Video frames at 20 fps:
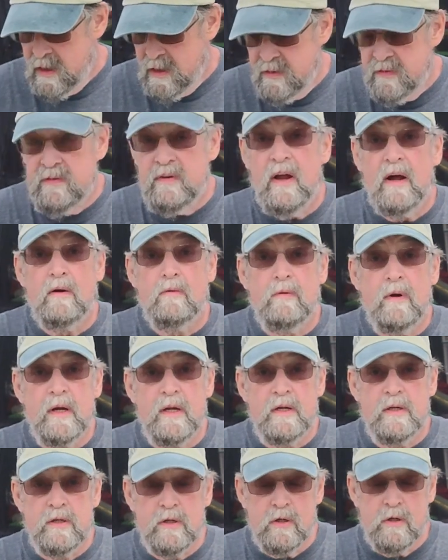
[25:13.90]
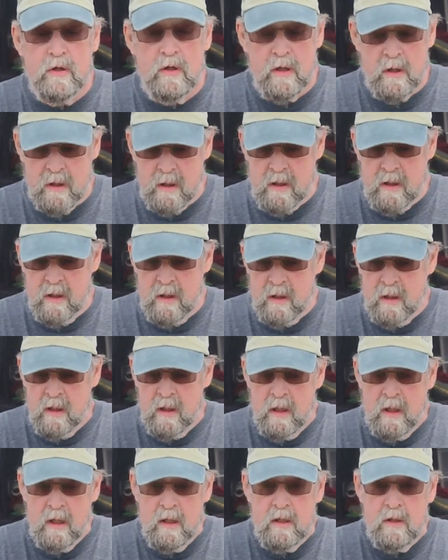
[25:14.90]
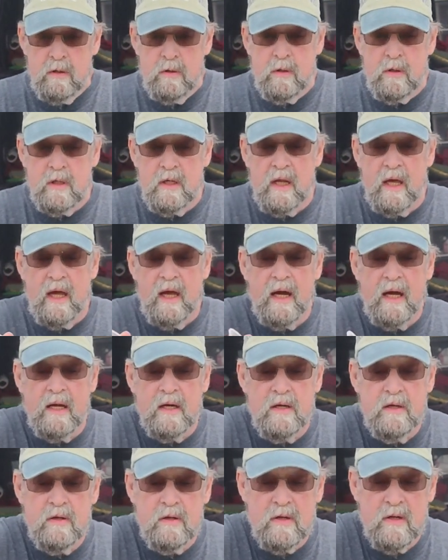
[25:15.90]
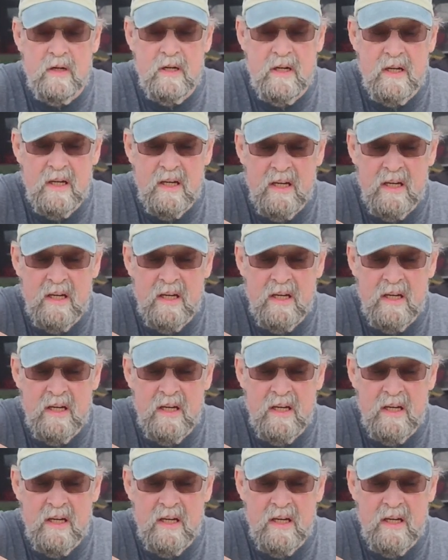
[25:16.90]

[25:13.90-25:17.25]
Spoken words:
it's now ready to cook. You can add your